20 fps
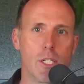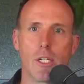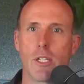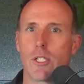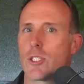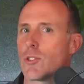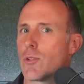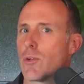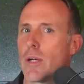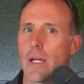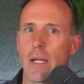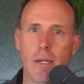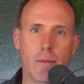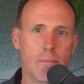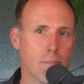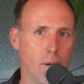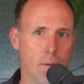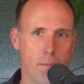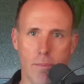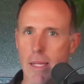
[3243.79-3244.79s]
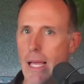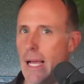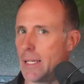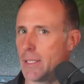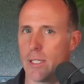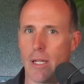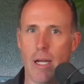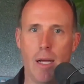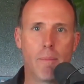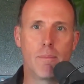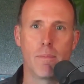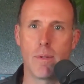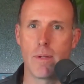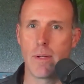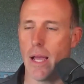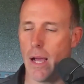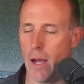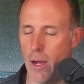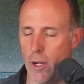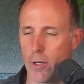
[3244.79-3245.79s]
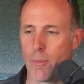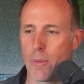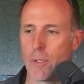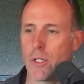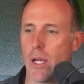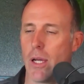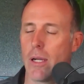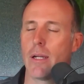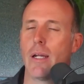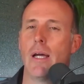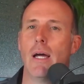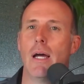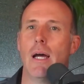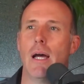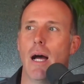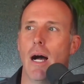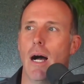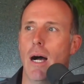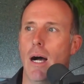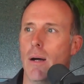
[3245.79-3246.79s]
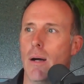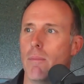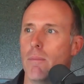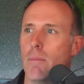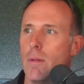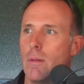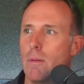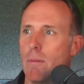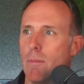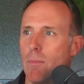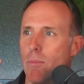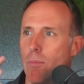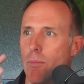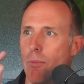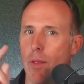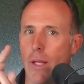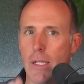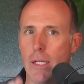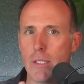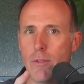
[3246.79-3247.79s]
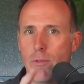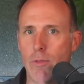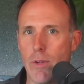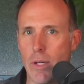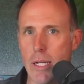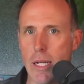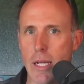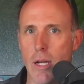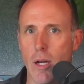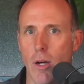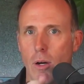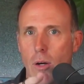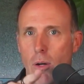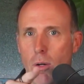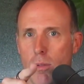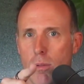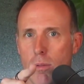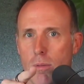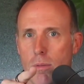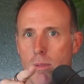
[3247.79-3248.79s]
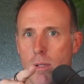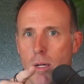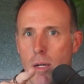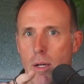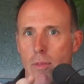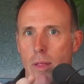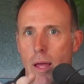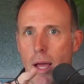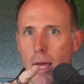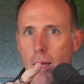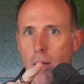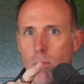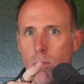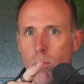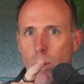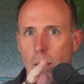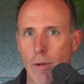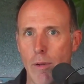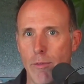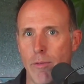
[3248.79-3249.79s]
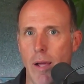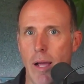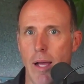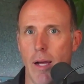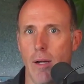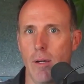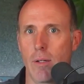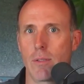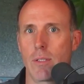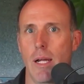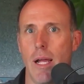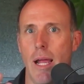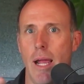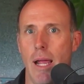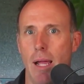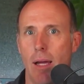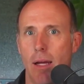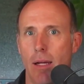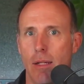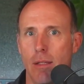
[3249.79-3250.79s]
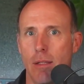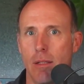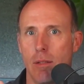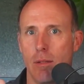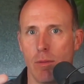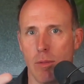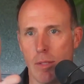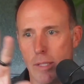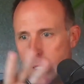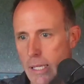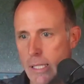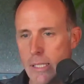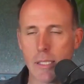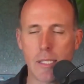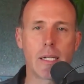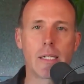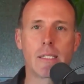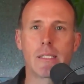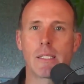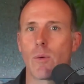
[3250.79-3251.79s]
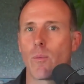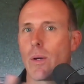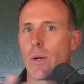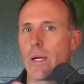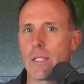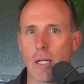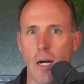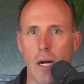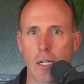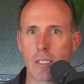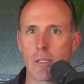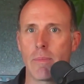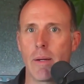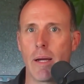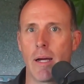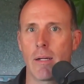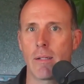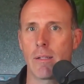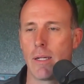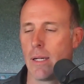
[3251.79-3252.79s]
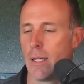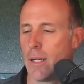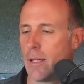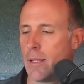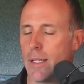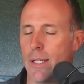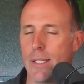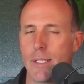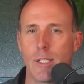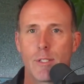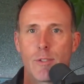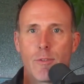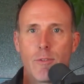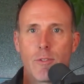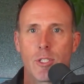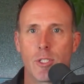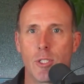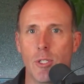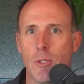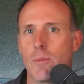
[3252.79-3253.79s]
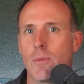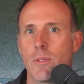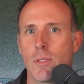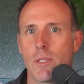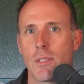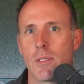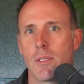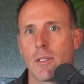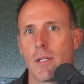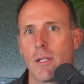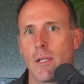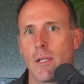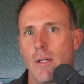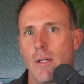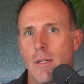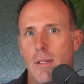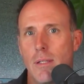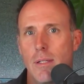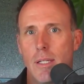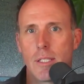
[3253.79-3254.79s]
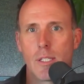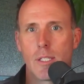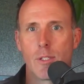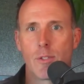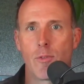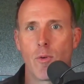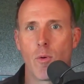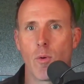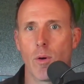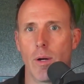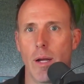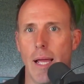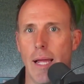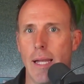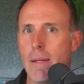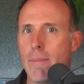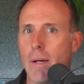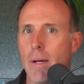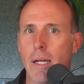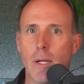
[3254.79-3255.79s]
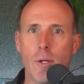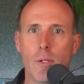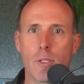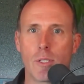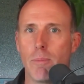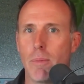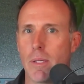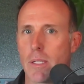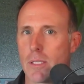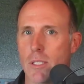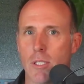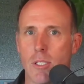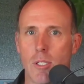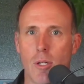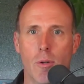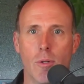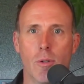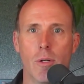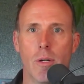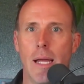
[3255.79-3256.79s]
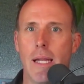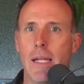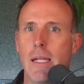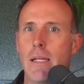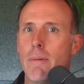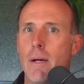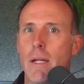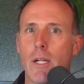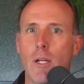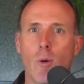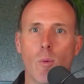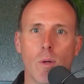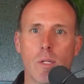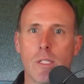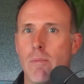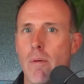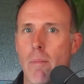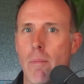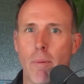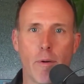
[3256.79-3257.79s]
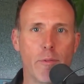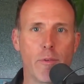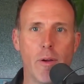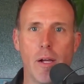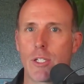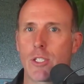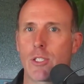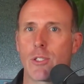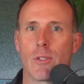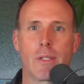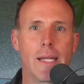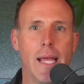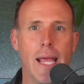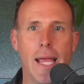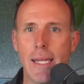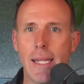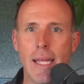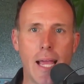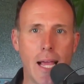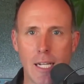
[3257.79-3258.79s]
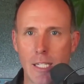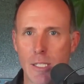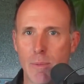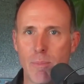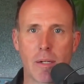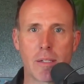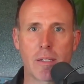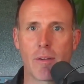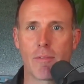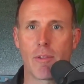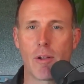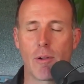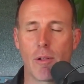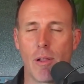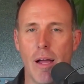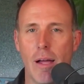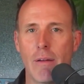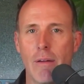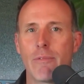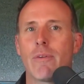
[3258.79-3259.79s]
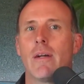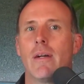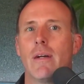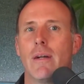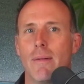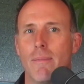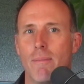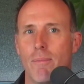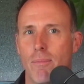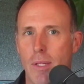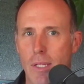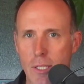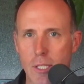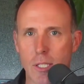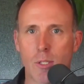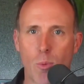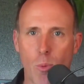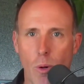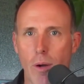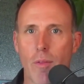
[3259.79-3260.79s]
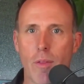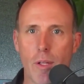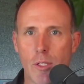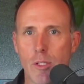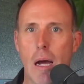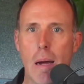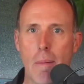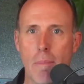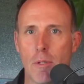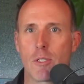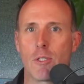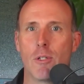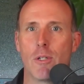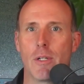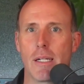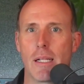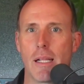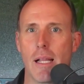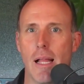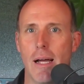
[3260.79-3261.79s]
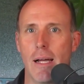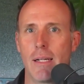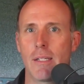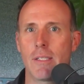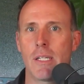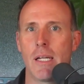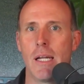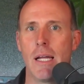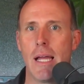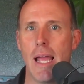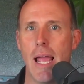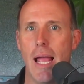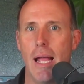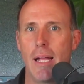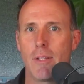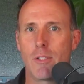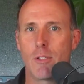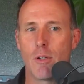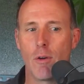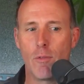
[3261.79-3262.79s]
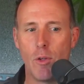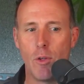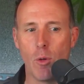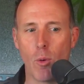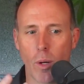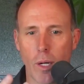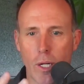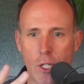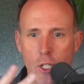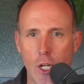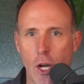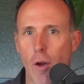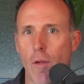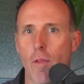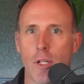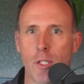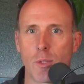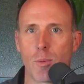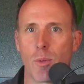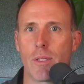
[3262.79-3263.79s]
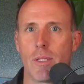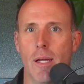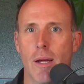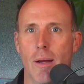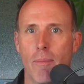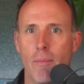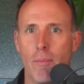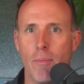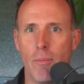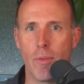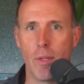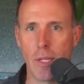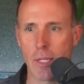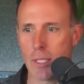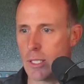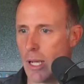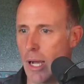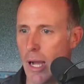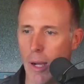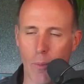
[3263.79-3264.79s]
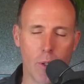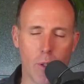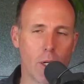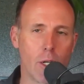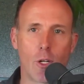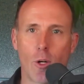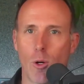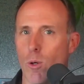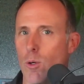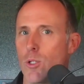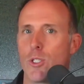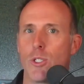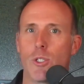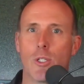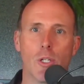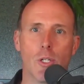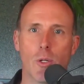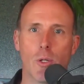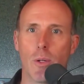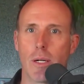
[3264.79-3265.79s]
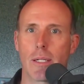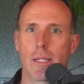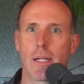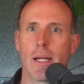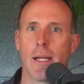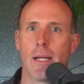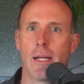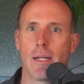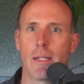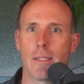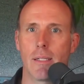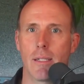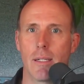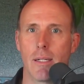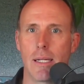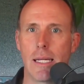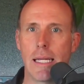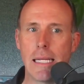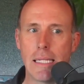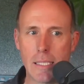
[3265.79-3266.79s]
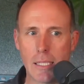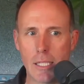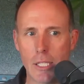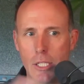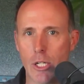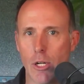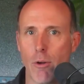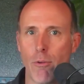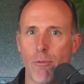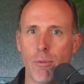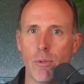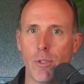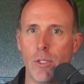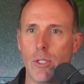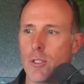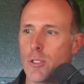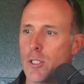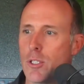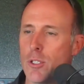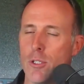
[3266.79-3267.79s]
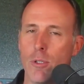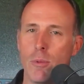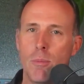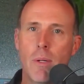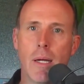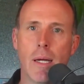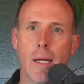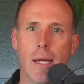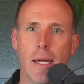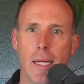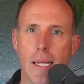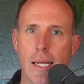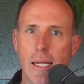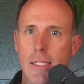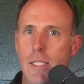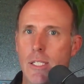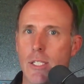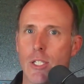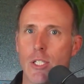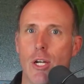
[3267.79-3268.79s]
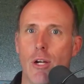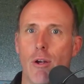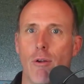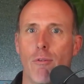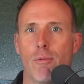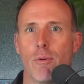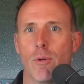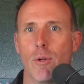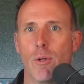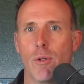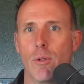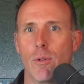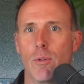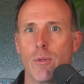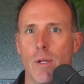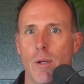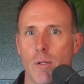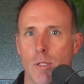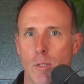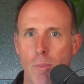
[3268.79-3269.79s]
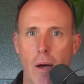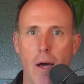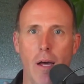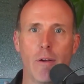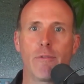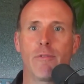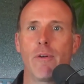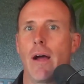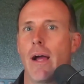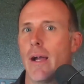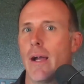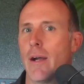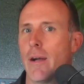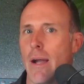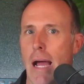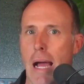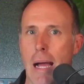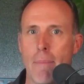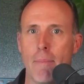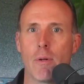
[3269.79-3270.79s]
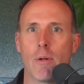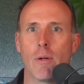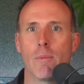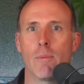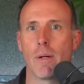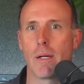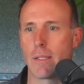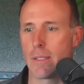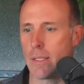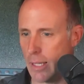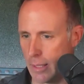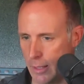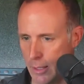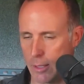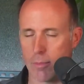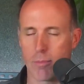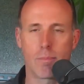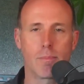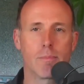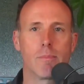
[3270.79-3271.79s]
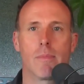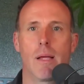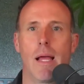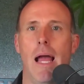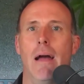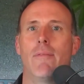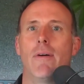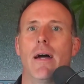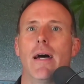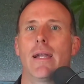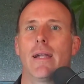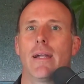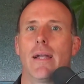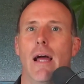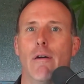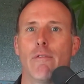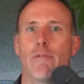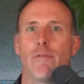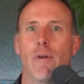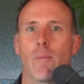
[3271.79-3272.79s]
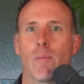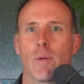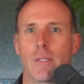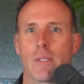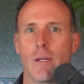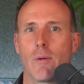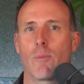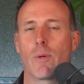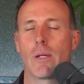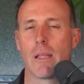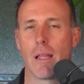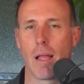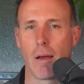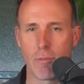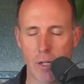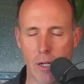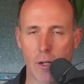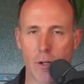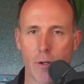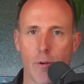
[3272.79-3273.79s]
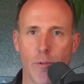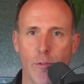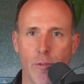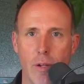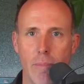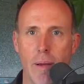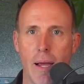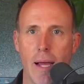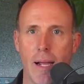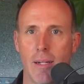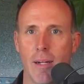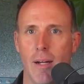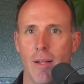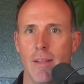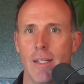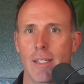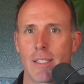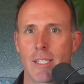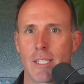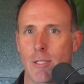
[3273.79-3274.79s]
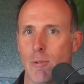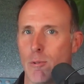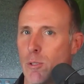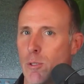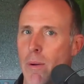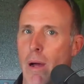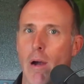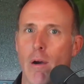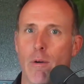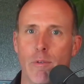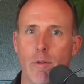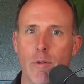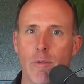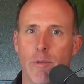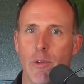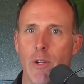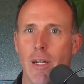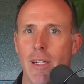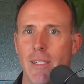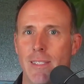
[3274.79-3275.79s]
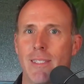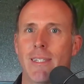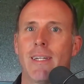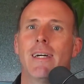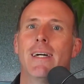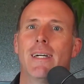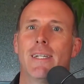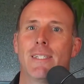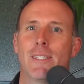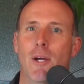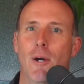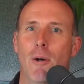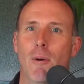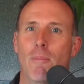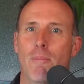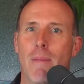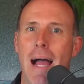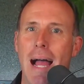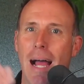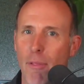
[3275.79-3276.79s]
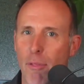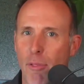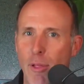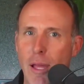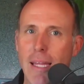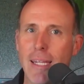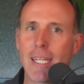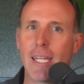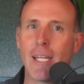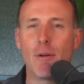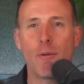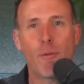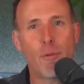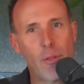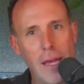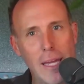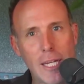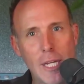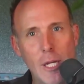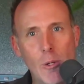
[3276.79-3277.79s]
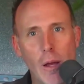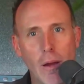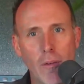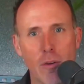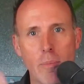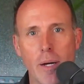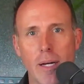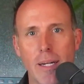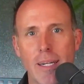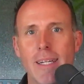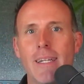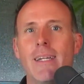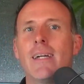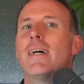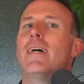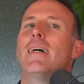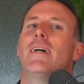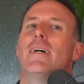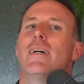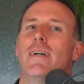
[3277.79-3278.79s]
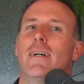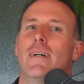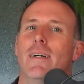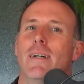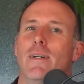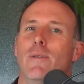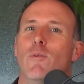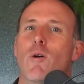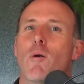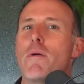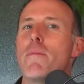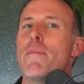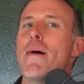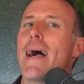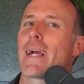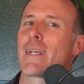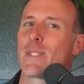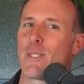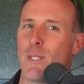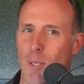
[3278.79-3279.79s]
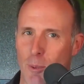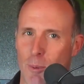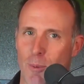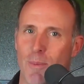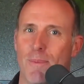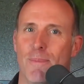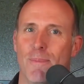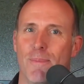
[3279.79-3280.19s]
industry. Yes, 100%. This video that we found and these things that we talked about, this is for students. This is for anybody who's a business owner, anybody who wants to be a professional in any aspect of their life. This is where this opportunity lies. And so if you want to share this with them, I would encourage you to do it. And easy to share through YouTube, easy to share through, Spotify or Apple, but yes, have at it, have fun with it. We'd love to hear your feedback on this because it was powerful for us. So Matt, thank you. Thank you, everybody. We'll be back soon.